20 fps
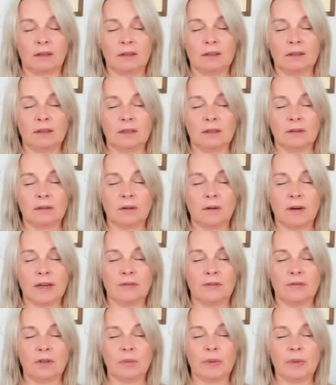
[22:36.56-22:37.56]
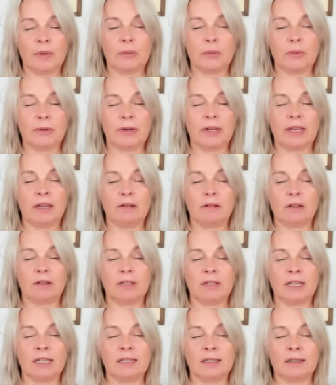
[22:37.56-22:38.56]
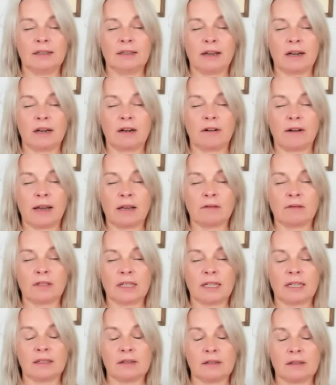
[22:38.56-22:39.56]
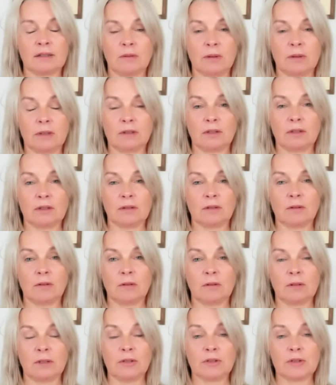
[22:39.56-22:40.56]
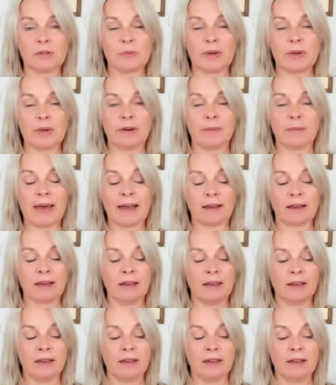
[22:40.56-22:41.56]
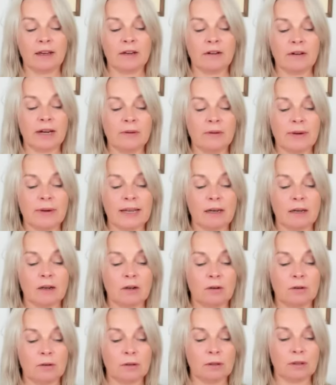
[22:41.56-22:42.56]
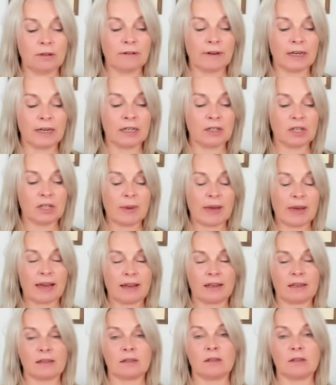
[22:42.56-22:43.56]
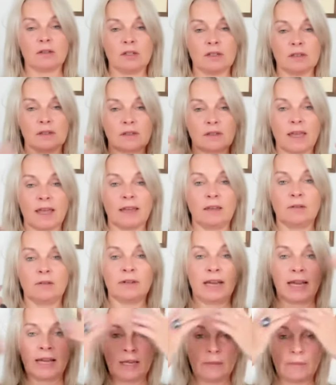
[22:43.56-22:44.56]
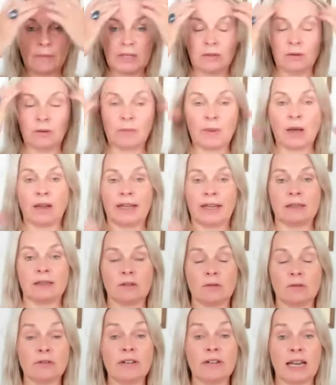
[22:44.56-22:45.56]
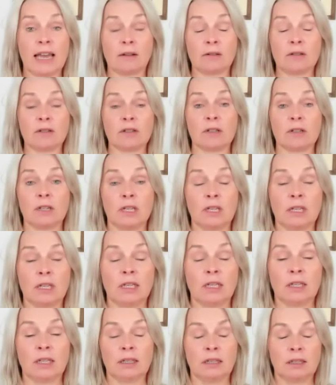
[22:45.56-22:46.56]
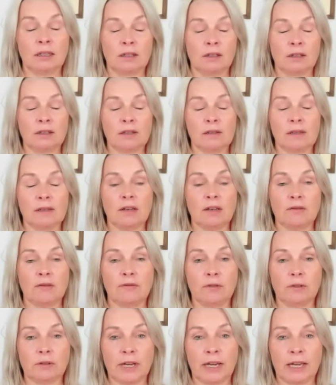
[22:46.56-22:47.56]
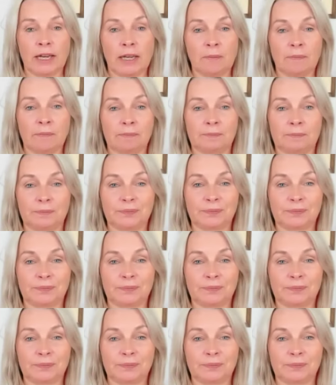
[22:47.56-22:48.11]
There's quite a few people here who needed that grounding, so we'll just call your spirit back. A great way to call your energy back is to just say your name in your mind or aloud just say your full name.